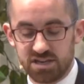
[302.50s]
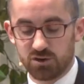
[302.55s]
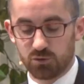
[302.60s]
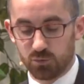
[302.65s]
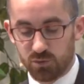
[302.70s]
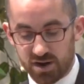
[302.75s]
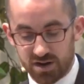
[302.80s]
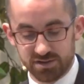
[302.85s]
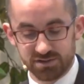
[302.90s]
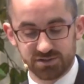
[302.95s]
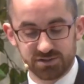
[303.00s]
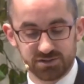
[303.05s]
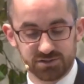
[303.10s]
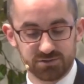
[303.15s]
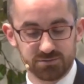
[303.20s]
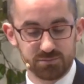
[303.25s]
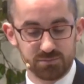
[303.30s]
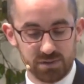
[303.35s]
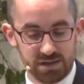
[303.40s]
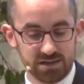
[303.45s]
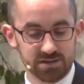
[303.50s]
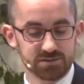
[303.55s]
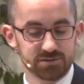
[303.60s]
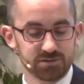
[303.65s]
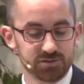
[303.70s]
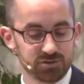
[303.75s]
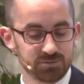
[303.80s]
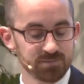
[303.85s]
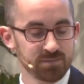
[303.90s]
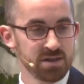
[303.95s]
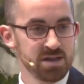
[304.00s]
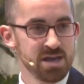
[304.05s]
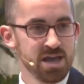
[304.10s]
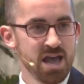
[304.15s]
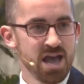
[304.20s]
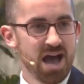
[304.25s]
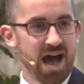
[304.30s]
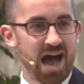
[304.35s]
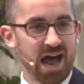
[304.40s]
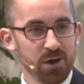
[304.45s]
res means.
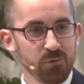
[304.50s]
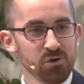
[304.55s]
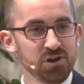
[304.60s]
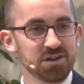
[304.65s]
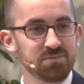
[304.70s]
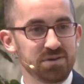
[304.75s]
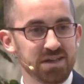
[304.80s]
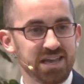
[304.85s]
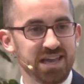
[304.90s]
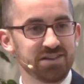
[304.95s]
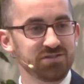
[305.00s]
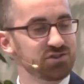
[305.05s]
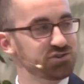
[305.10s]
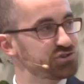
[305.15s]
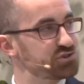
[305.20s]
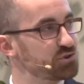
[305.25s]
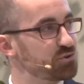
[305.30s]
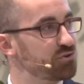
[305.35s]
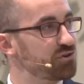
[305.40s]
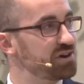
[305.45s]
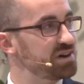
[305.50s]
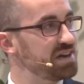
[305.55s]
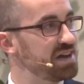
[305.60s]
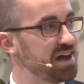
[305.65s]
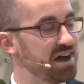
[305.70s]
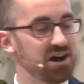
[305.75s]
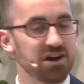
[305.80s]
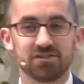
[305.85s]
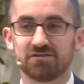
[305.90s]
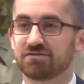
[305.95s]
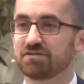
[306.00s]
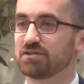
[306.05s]
I want to begin the story of